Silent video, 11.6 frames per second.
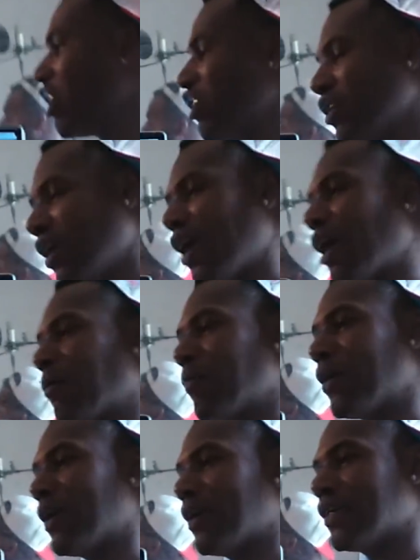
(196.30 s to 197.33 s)

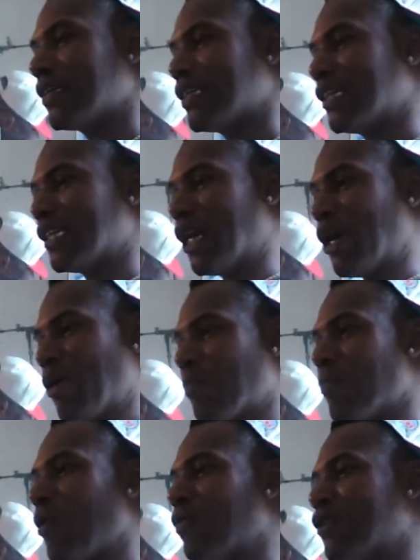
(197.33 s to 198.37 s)
Yeah,
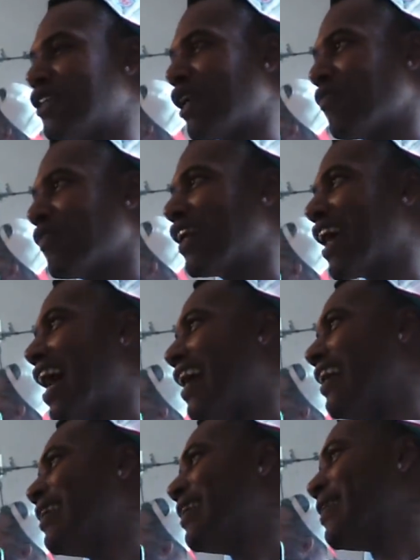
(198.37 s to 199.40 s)
Most definitely.
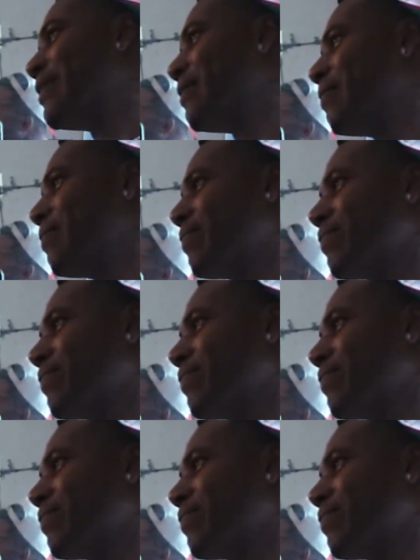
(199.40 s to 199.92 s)
I um,